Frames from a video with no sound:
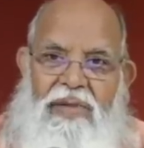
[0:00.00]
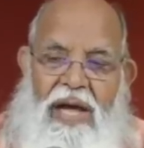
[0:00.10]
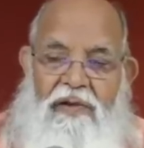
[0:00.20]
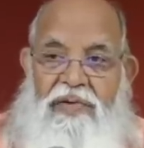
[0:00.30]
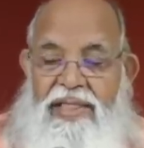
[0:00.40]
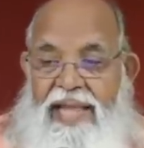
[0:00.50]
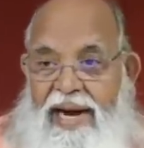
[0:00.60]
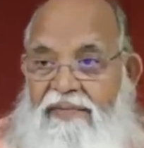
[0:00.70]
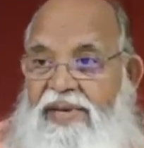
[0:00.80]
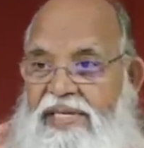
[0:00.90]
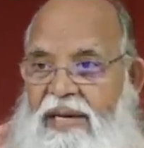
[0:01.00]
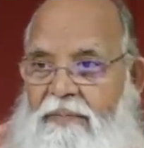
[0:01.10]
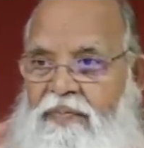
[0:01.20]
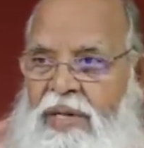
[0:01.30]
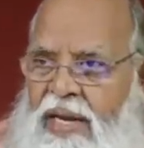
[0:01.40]
And with that
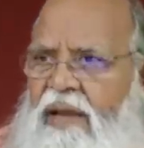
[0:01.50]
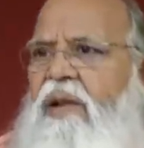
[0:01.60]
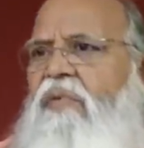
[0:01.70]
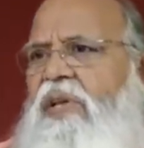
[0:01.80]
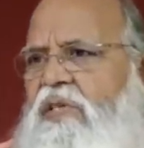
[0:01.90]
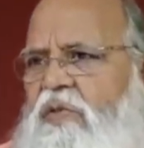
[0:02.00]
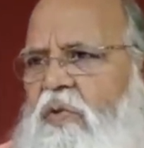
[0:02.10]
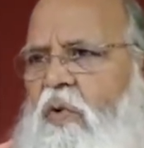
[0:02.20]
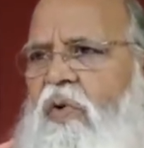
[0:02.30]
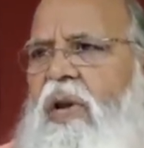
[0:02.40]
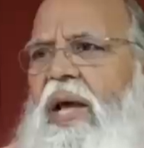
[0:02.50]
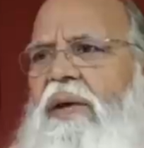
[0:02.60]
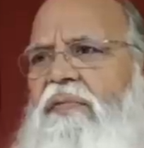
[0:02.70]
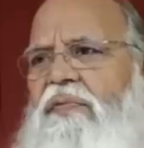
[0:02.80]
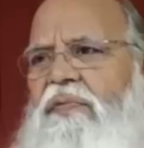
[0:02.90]
wisdom, he lived his through whole
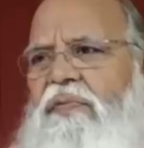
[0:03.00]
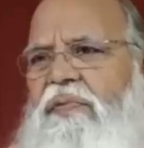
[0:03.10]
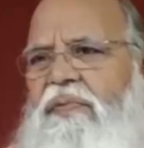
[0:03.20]
life.